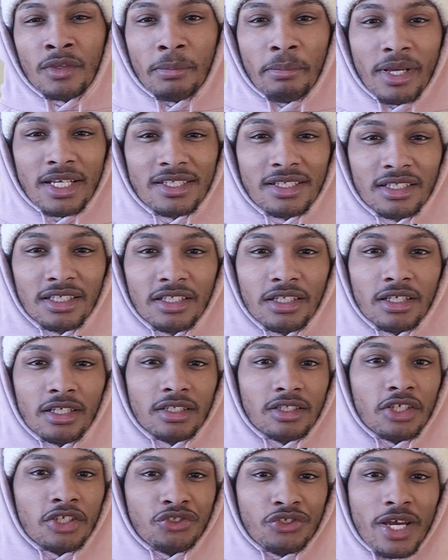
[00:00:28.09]
Basically
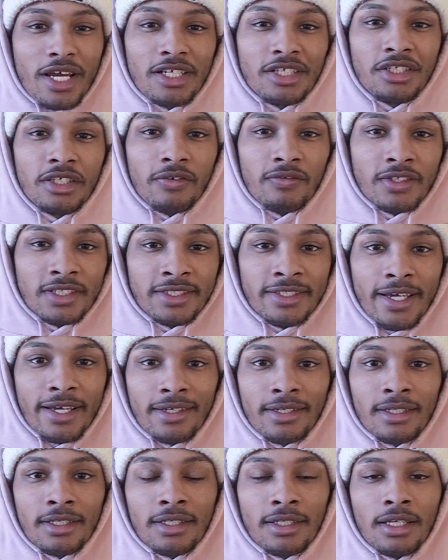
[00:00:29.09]
the strategy of this
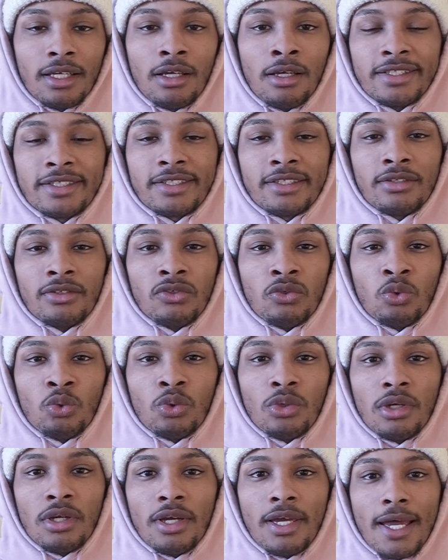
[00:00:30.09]
deck is to
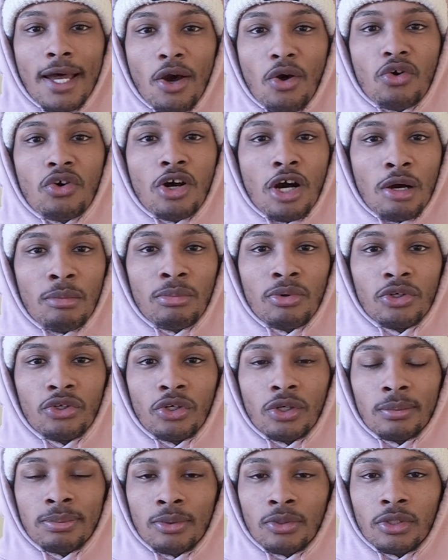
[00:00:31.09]
out combo
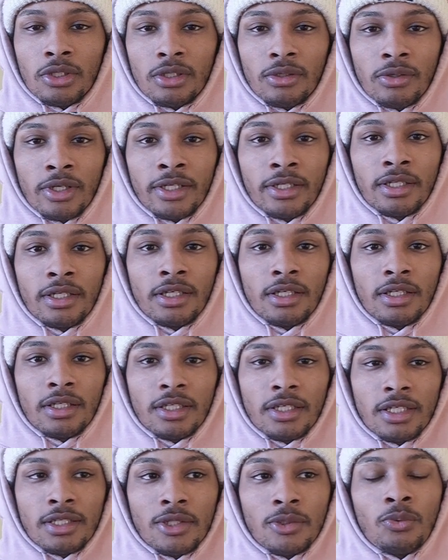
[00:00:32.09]
your opponent, right?
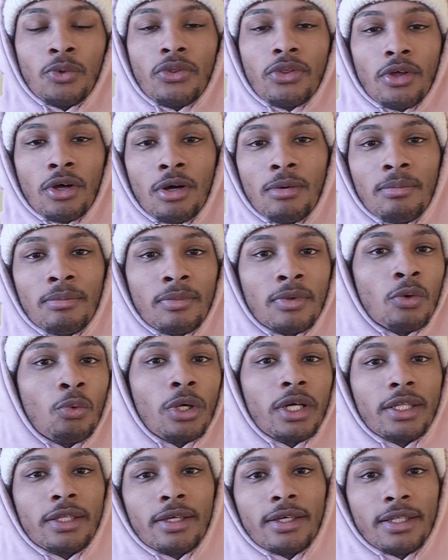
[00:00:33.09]
With the
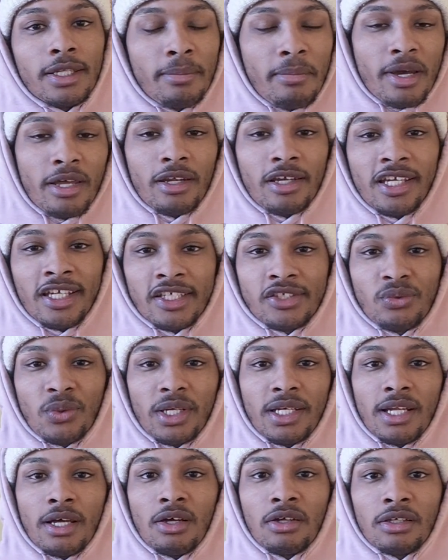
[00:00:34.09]
way the meta is
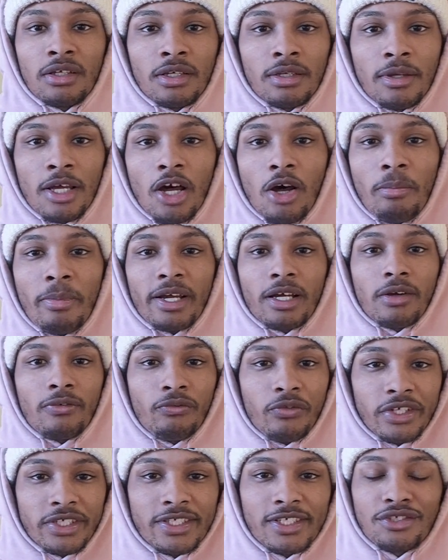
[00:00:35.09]
right now, how Mecha
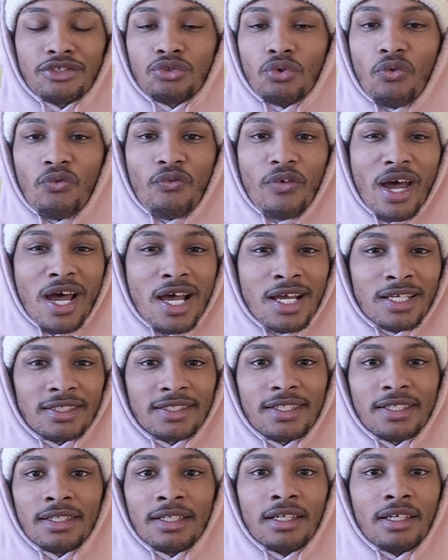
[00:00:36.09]
Frieza is so
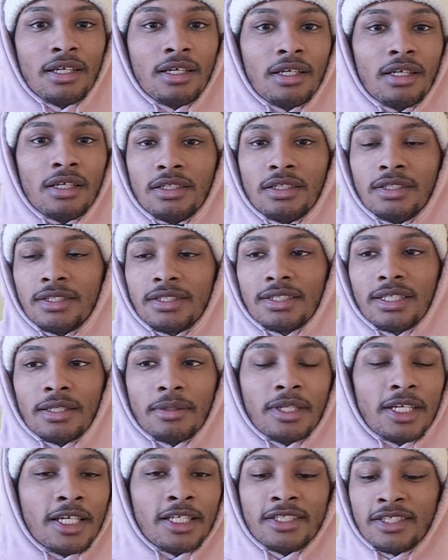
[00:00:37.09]
fast and
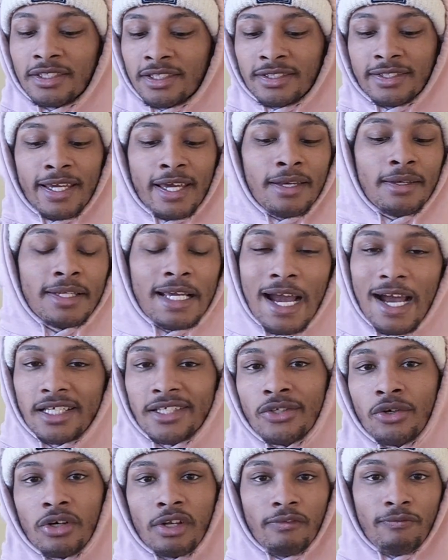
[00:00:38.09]
it's just getting
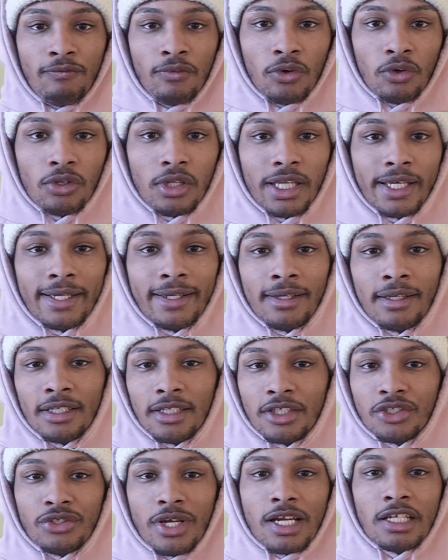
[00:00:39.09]
guys on the field. Like
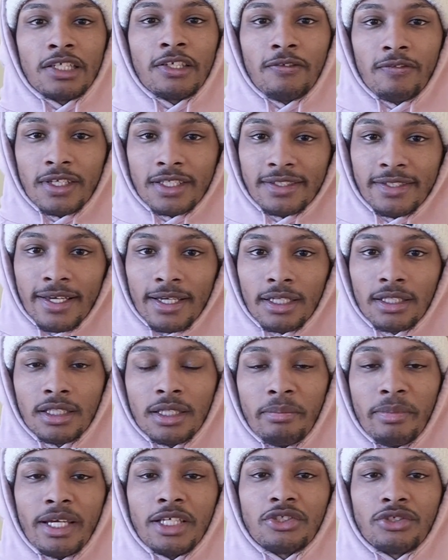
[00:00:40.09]
the strategy of this deck,
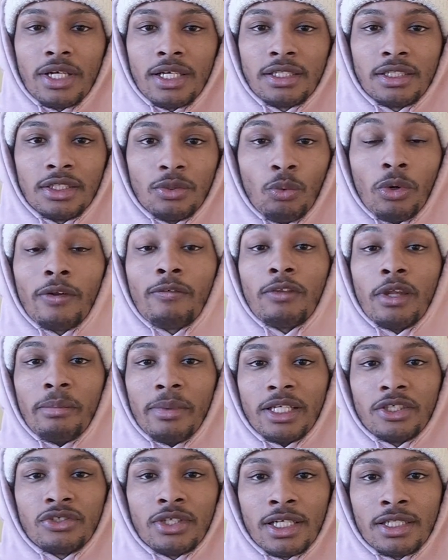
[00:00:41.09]
the main strategy, one of the
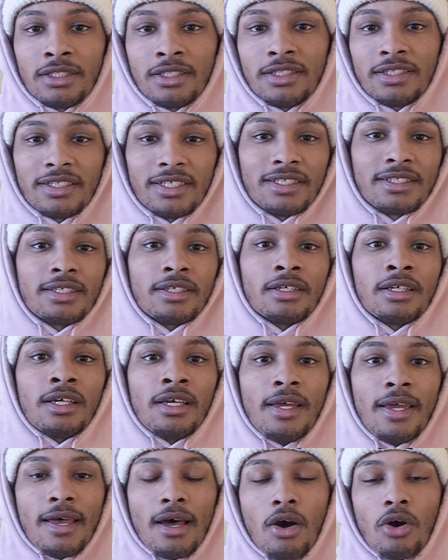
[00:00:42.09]
main strategies is to
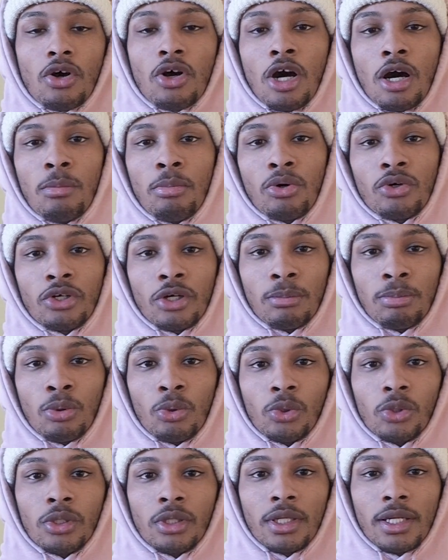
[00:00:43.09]
out combo your
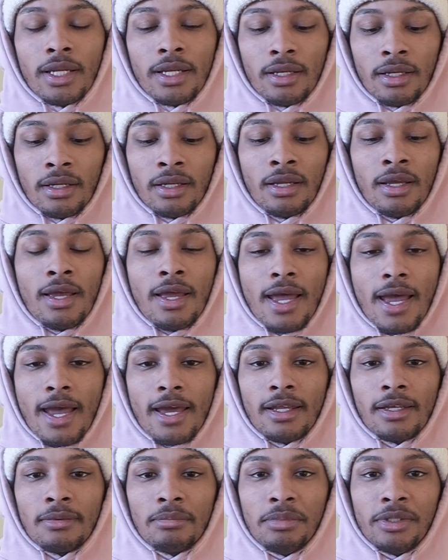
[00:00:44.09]
opponent,
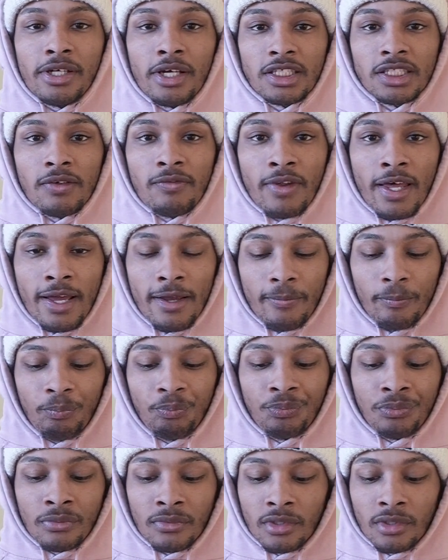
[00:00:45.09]
and because of that,